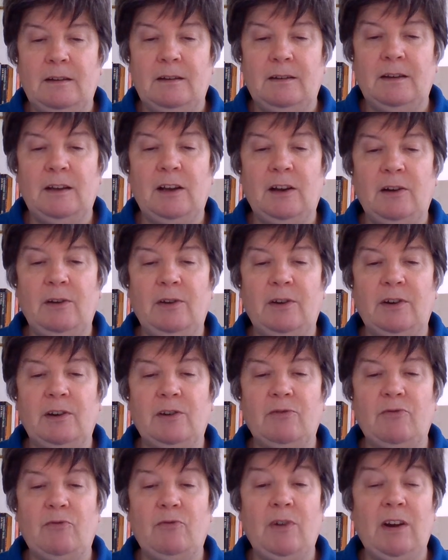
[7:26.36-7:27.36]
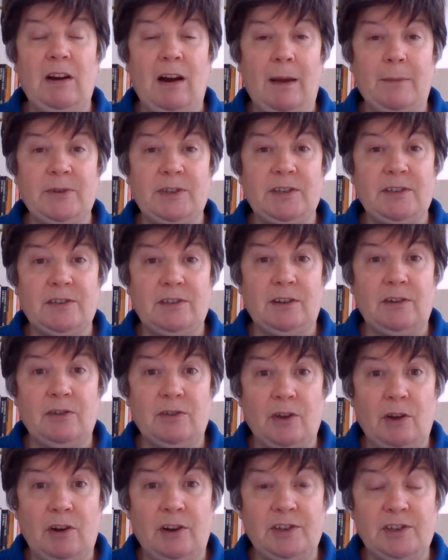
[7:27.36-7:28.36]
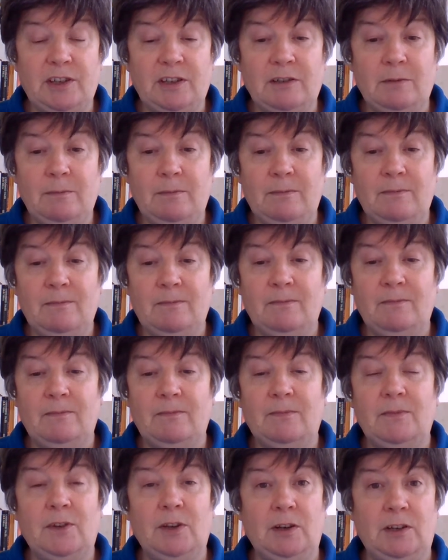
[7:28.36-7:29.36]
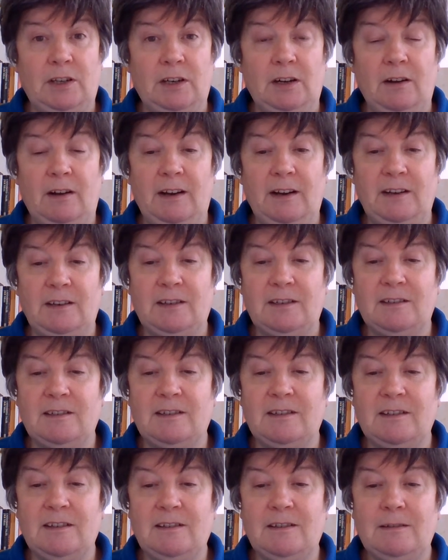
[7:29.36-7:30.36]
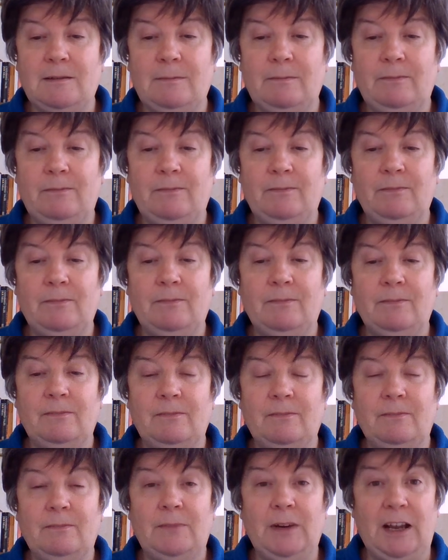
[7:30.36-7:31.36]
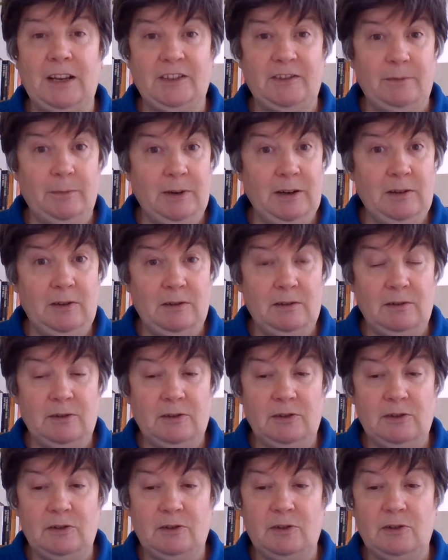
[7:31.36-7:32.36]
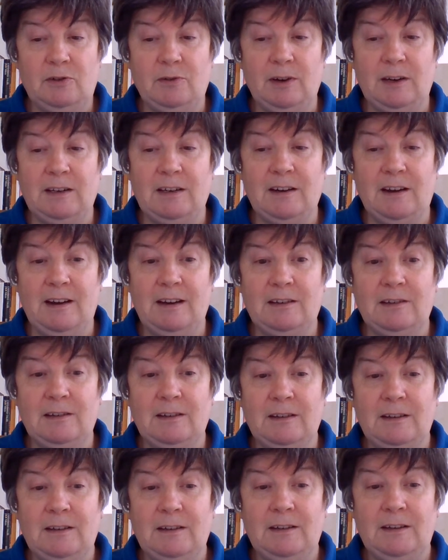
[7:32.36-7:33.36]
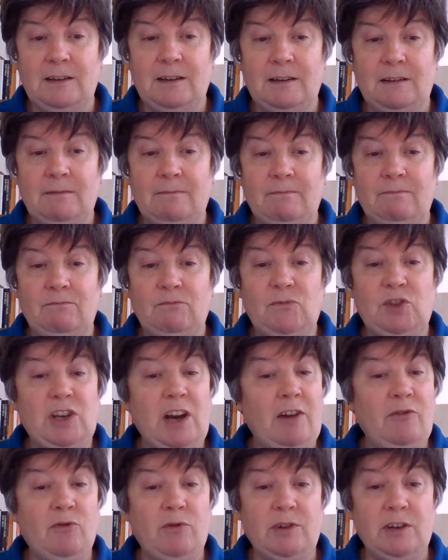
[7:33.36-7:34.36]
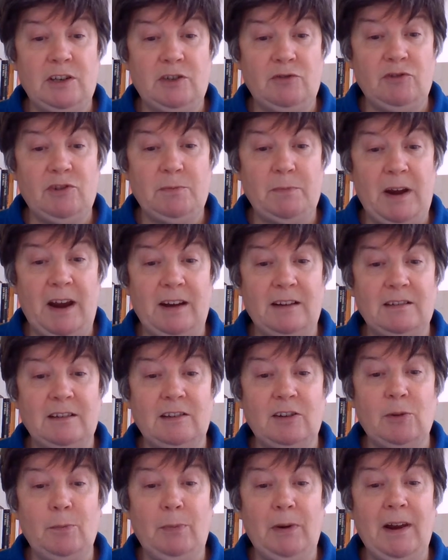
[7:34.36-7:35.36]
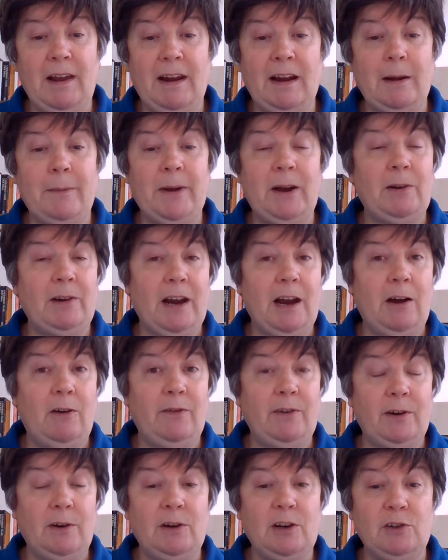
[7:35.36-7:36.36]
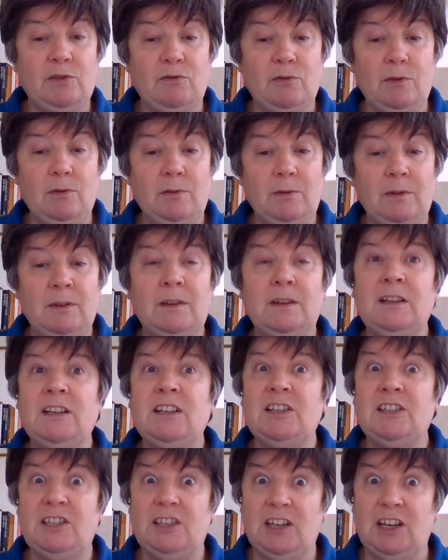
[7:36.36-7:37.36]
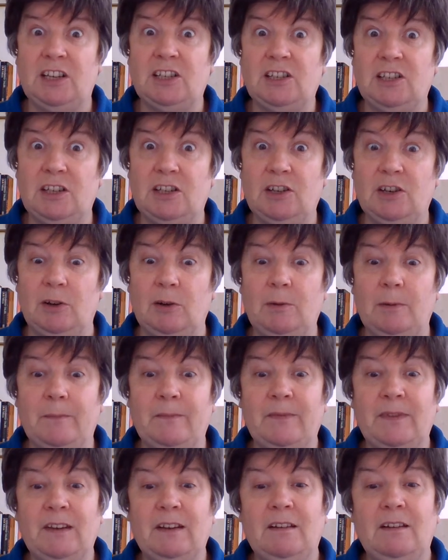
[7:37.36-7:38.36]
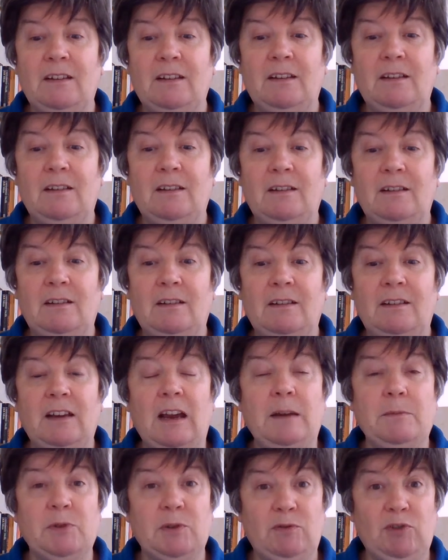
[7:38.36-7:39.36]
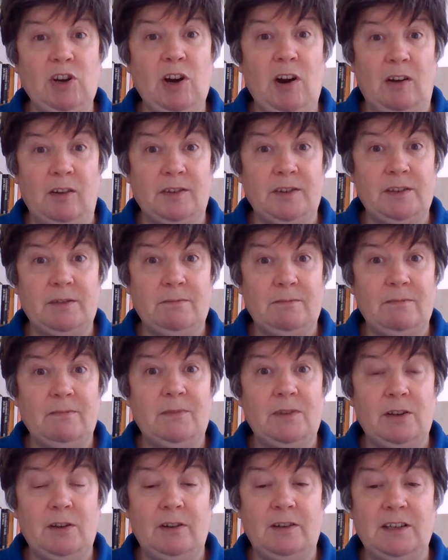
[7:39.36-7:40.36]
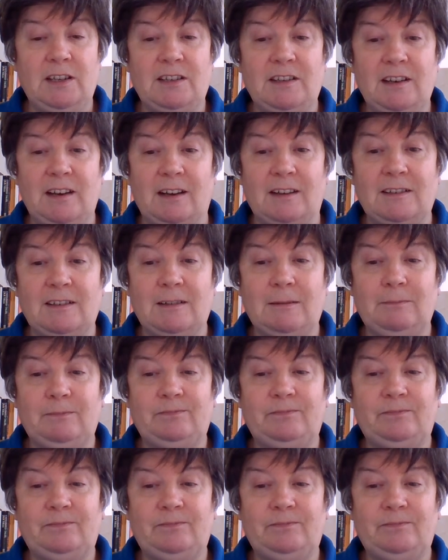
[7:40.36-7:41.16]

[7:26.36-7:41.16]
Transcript: They included relapses to Catholicism, 39 instances; blasphemy, 28; general disrespect and complaining about Calvin and his rule, 62; games of chance, 36;